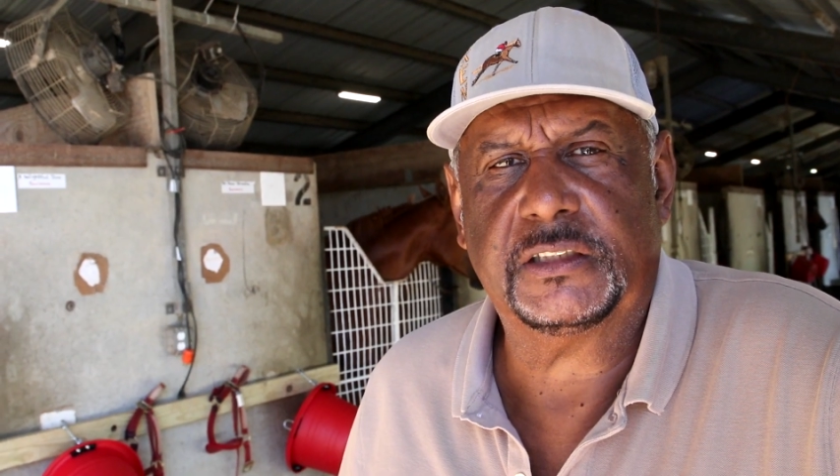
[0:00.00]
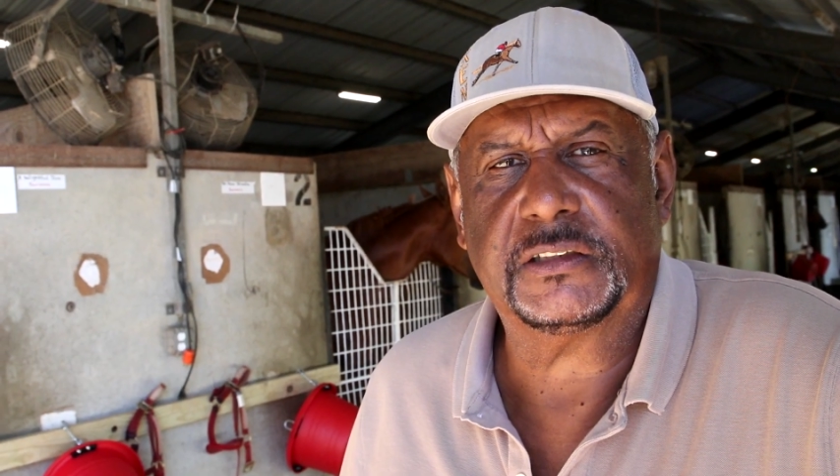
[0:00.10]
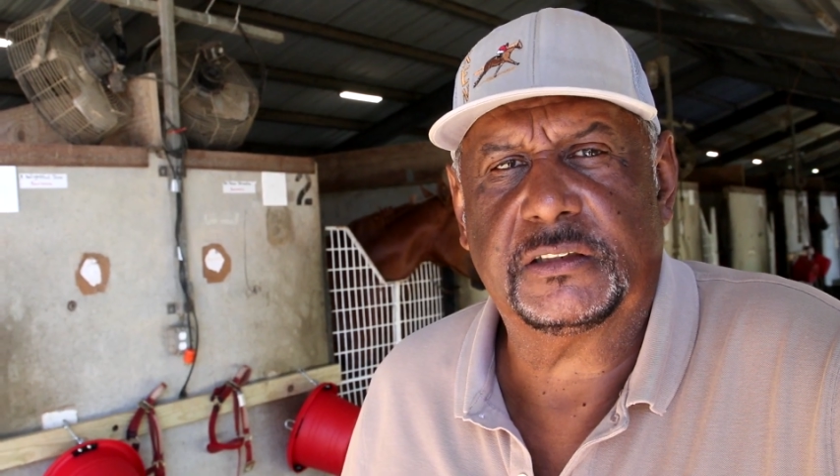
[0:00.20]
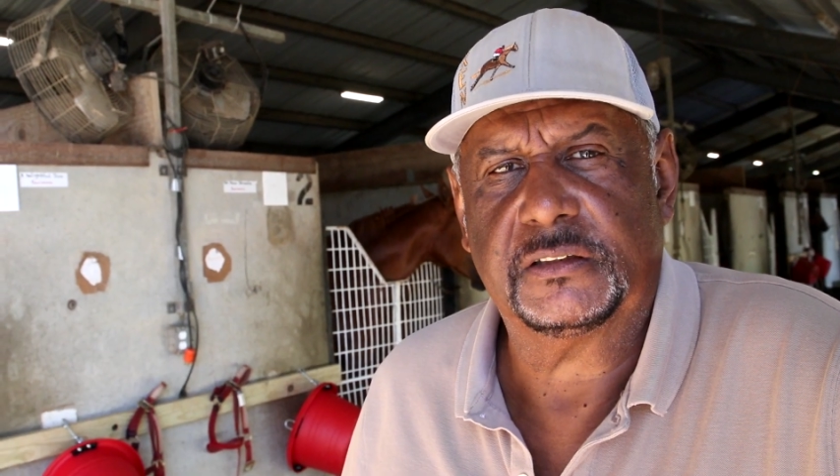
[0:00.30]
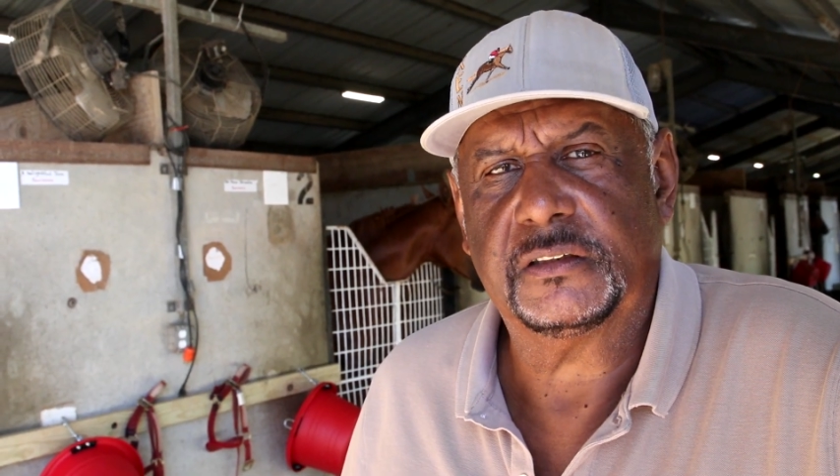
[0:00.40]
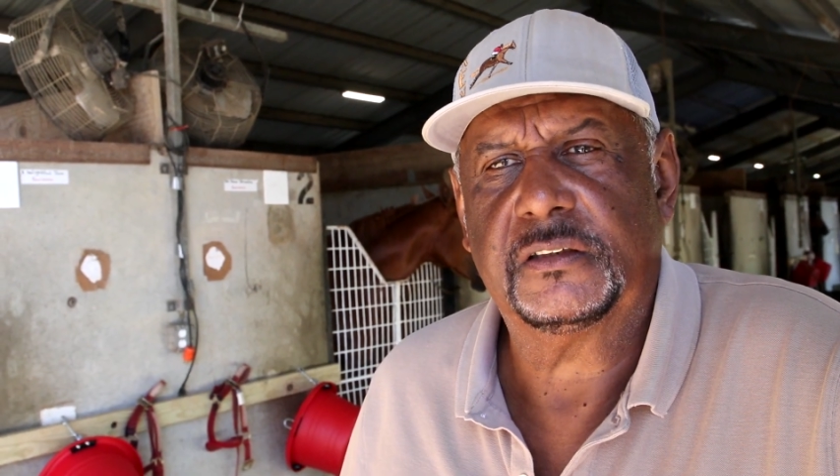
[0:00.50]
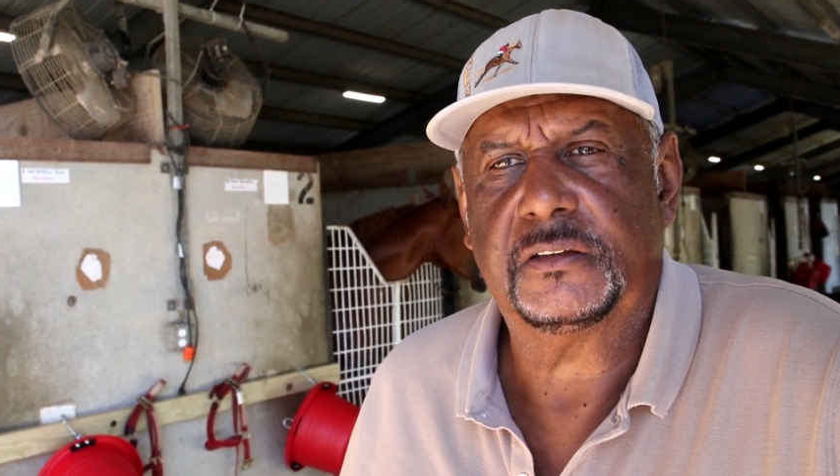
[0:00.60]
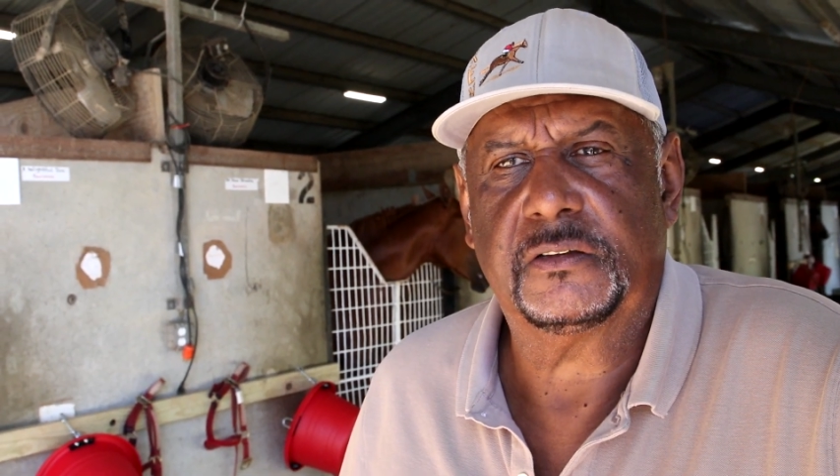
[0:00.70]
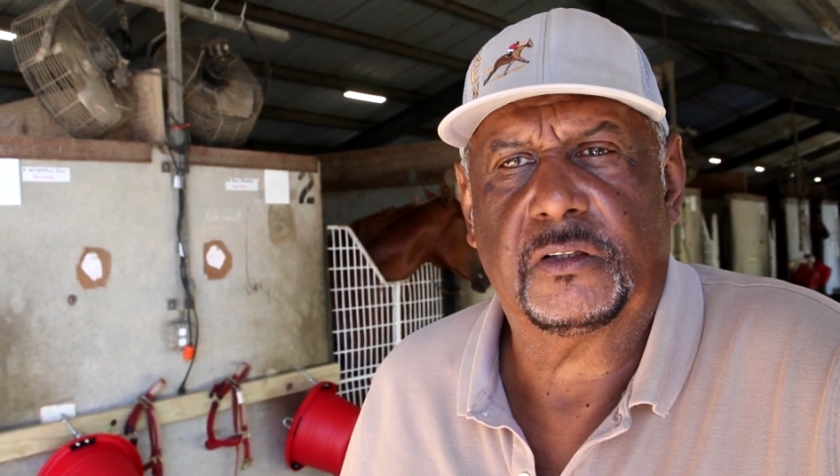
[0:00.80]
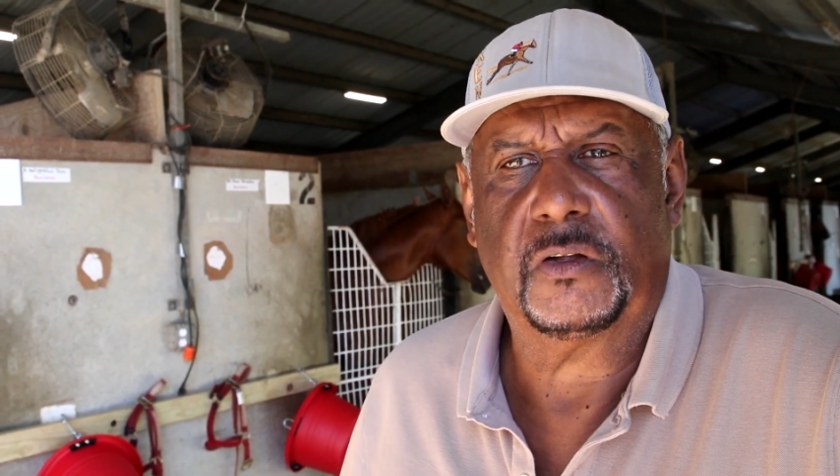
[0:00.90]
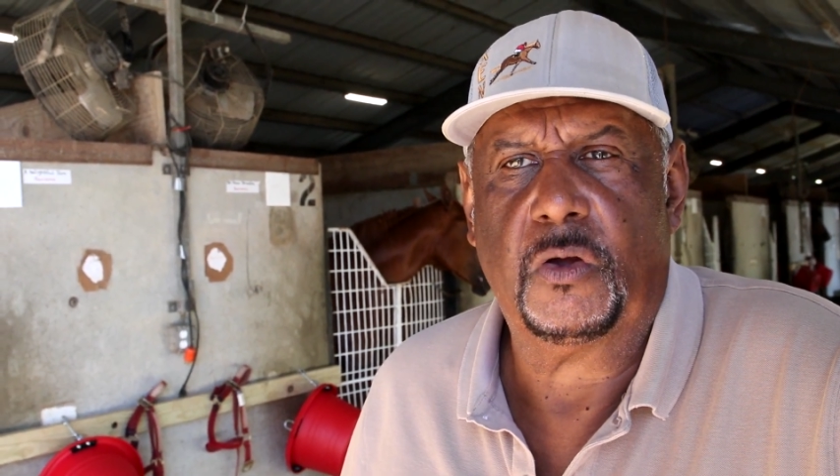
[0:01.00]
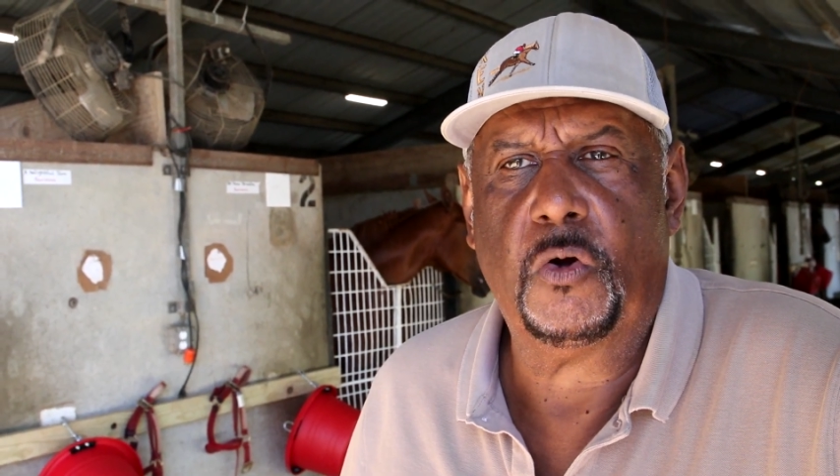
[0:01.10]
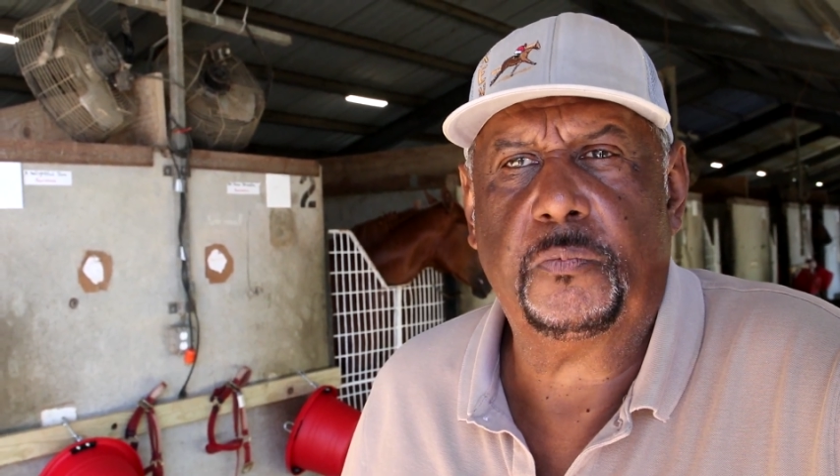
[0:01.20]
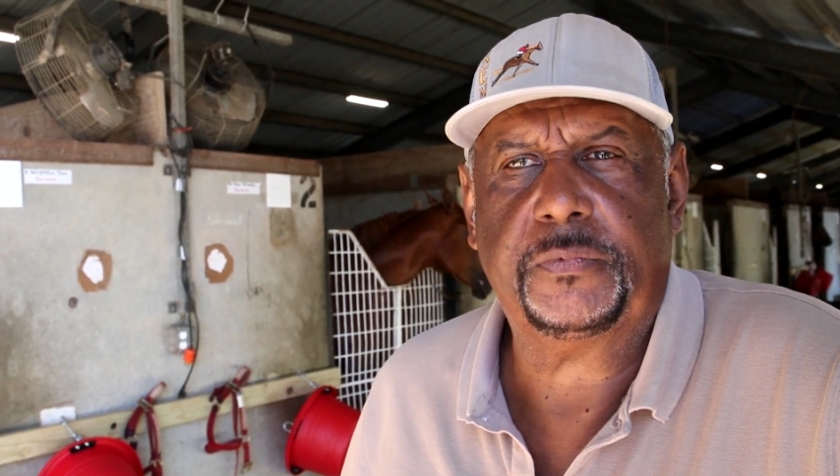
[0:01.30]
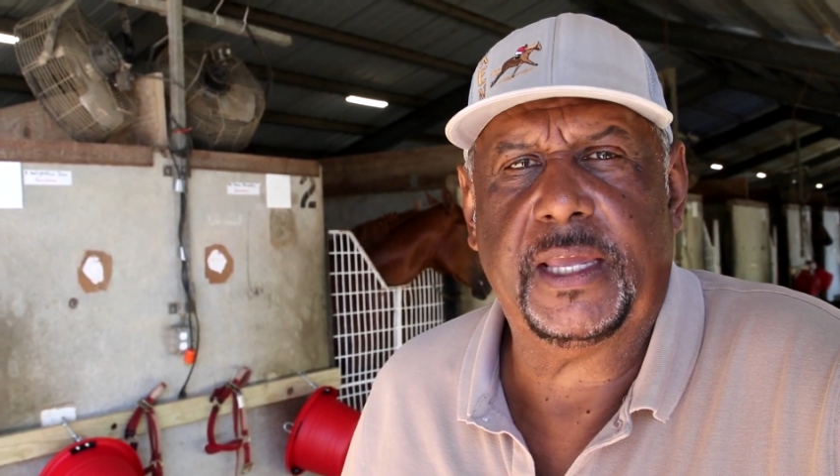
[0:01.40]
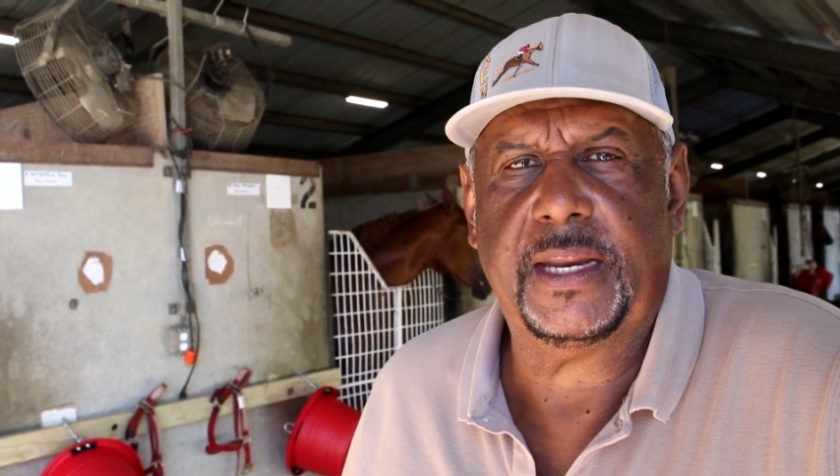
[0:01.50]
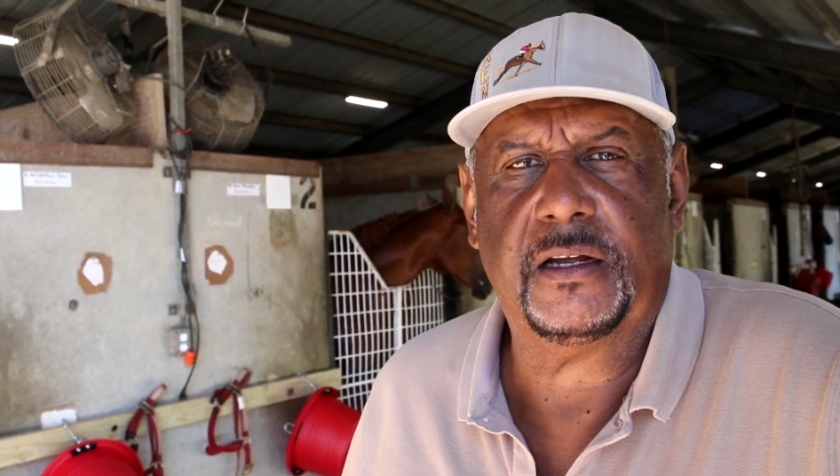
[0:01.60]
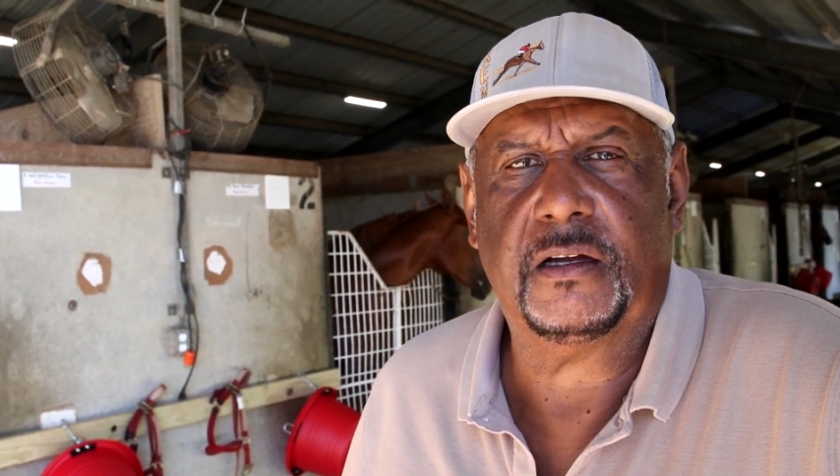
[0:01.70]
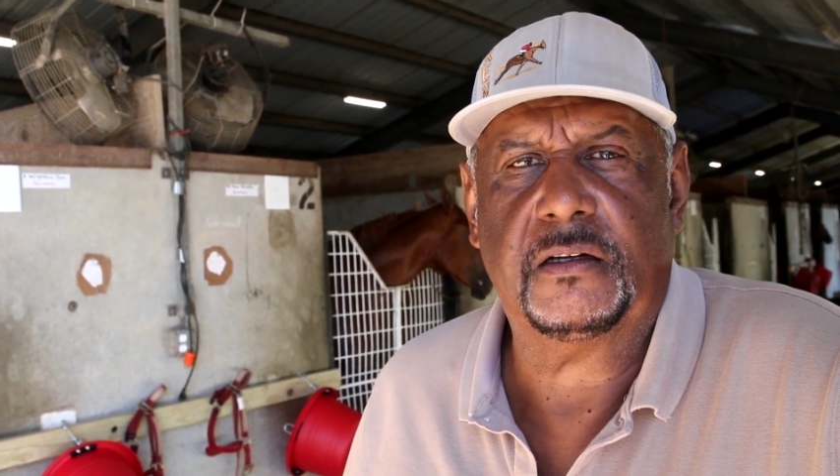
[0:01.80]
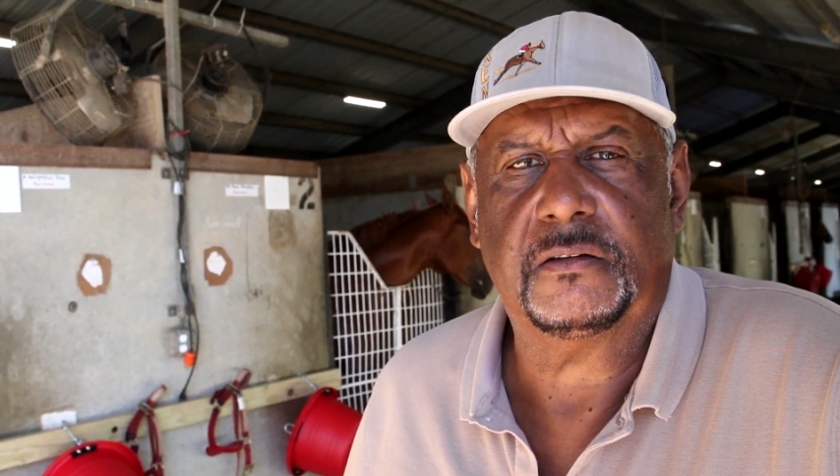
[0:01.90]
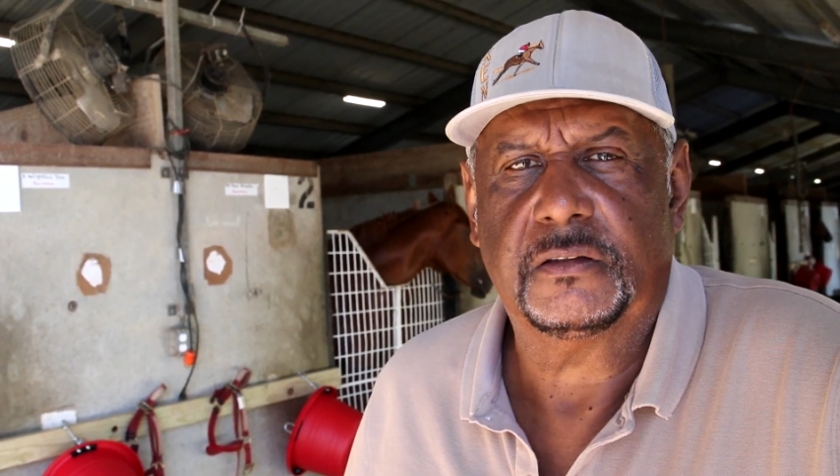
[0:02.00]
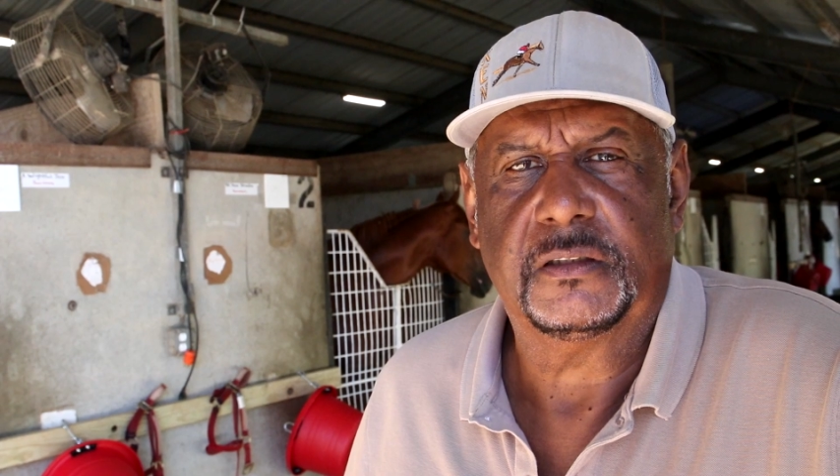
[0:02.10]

just hope that,